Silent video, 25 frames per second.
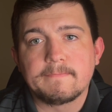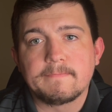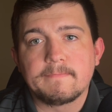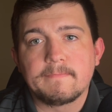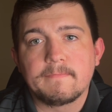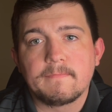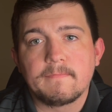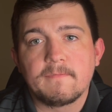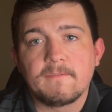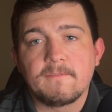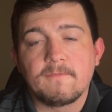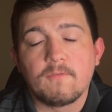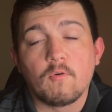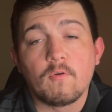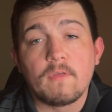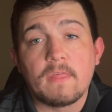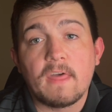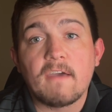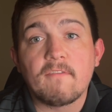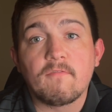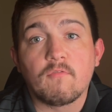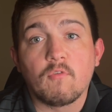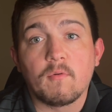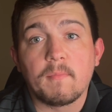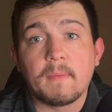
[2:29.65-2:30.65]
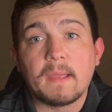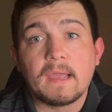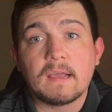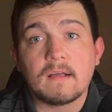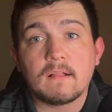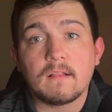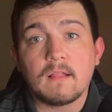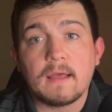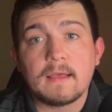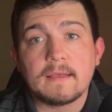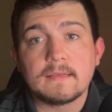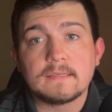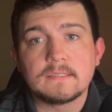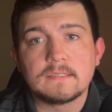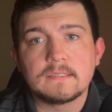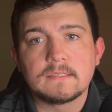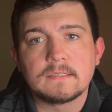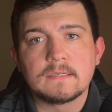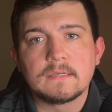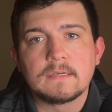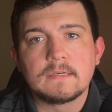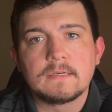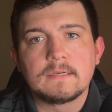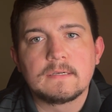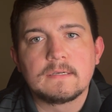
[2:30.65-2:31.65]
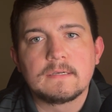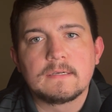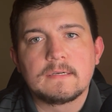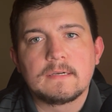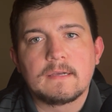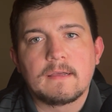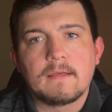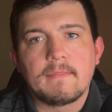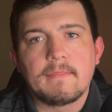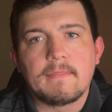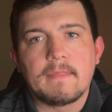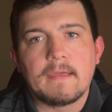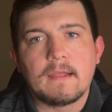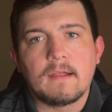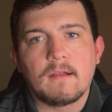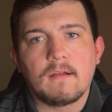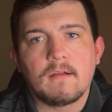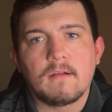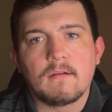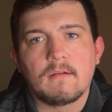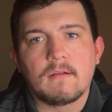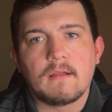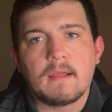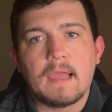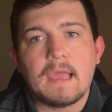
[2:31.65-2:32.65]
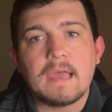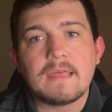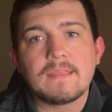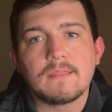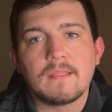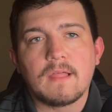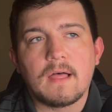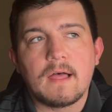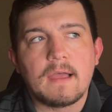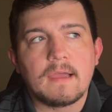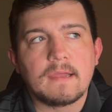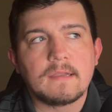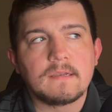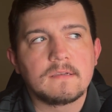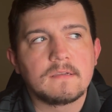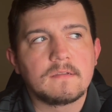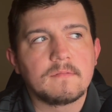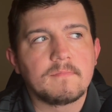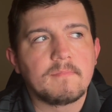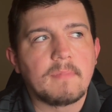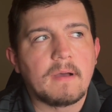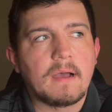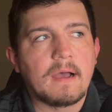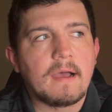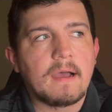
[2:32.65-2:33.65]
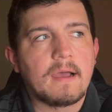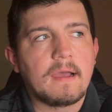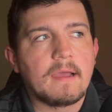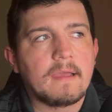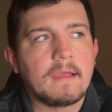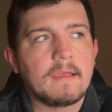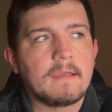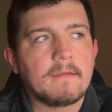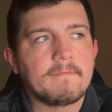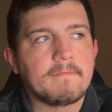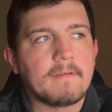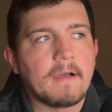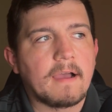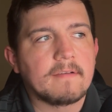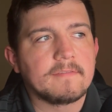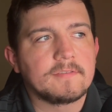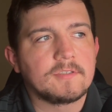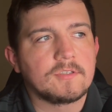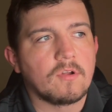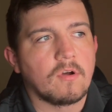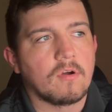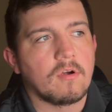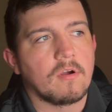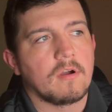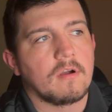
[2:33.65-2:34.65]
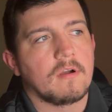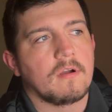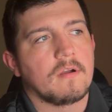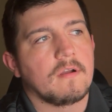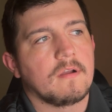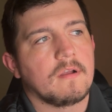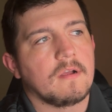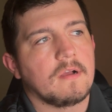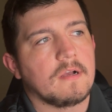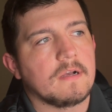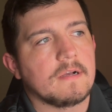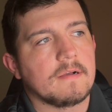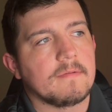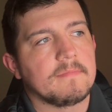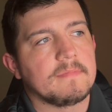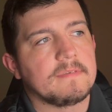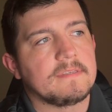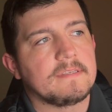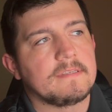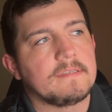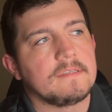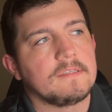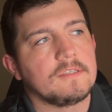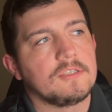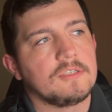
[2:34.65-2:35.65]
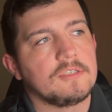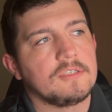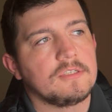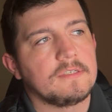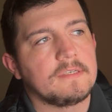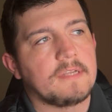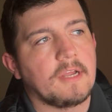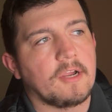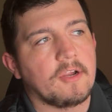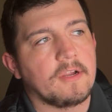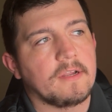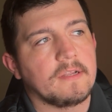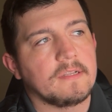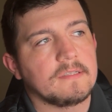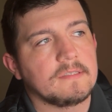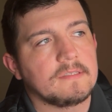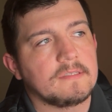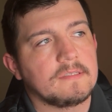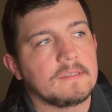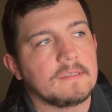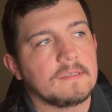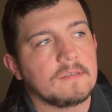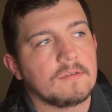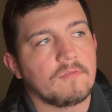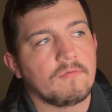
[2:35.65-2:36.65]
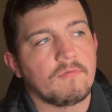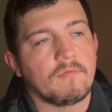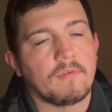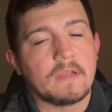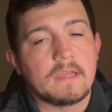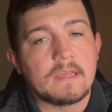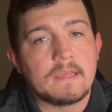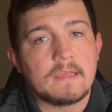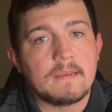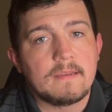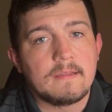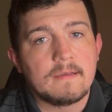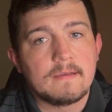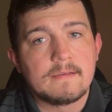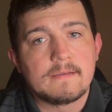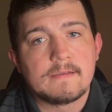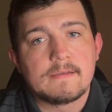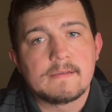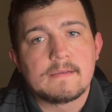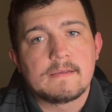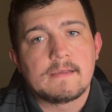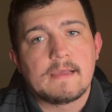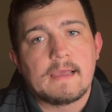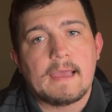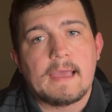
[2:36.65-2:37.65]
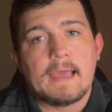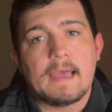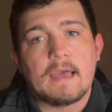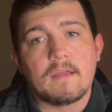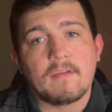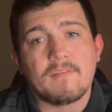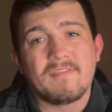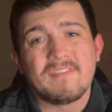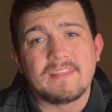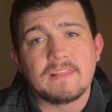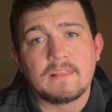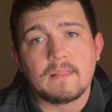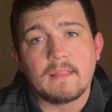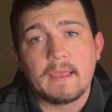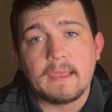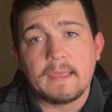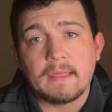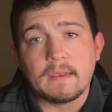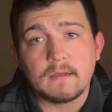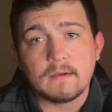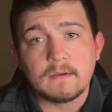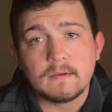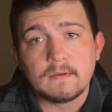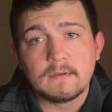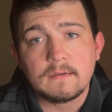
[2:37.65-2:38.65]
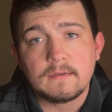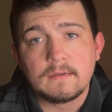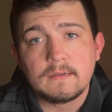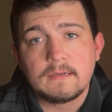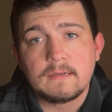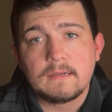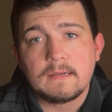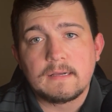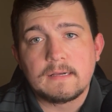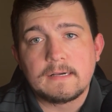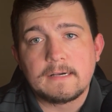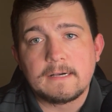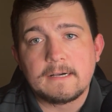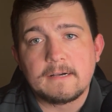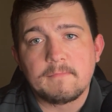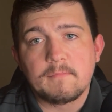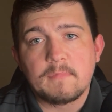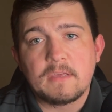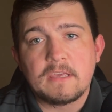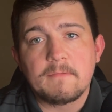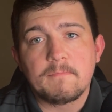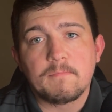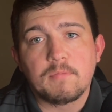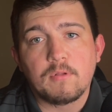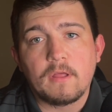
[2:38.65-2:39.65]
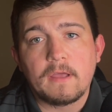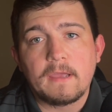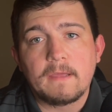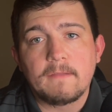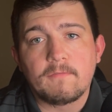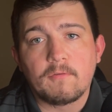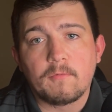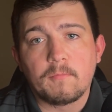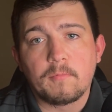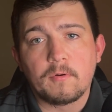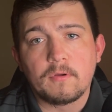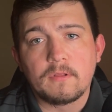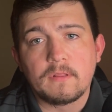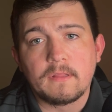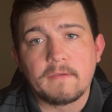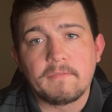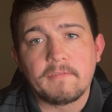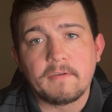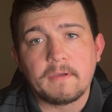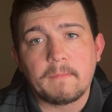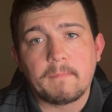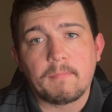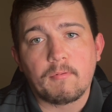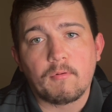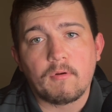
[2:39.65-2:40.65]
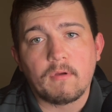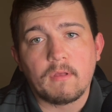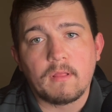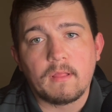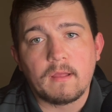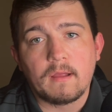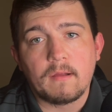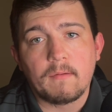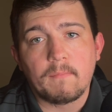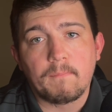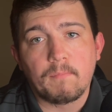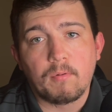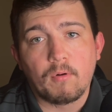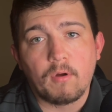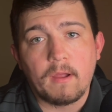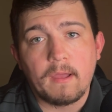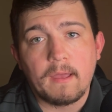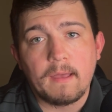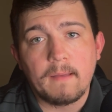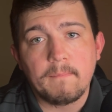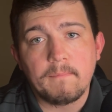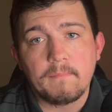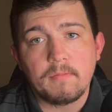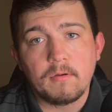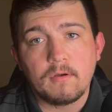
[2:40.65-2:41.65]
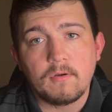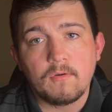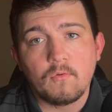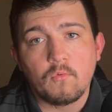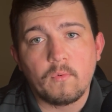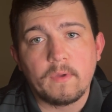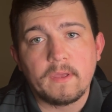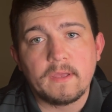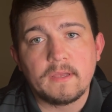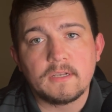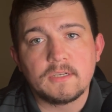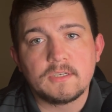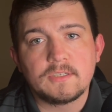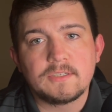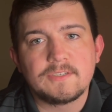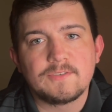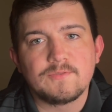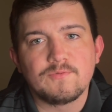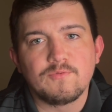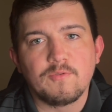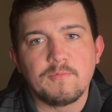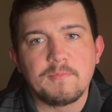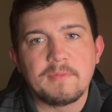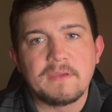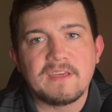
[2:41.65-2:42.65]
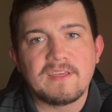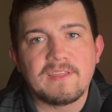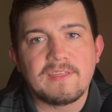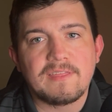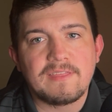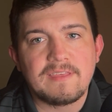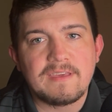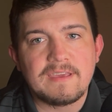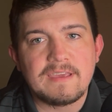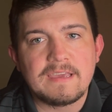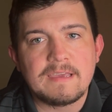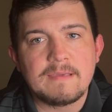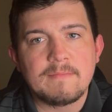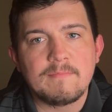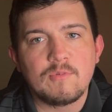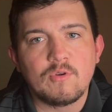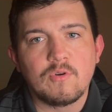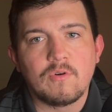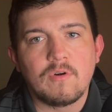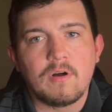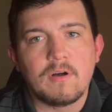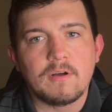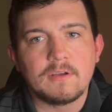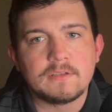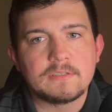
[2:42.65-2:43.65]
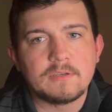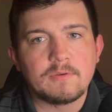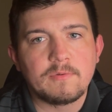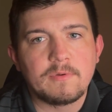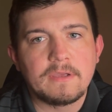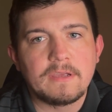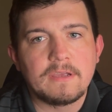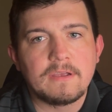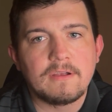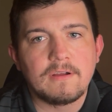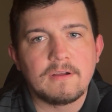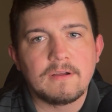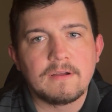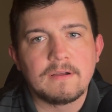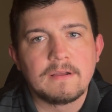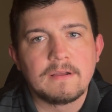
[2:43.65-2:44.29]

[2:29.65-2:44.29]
for that 4-man class. They're headlined by 5-star Derrion Reid out of Atlanta. He played for Prolific Prep, which will be a theme. You'll also hear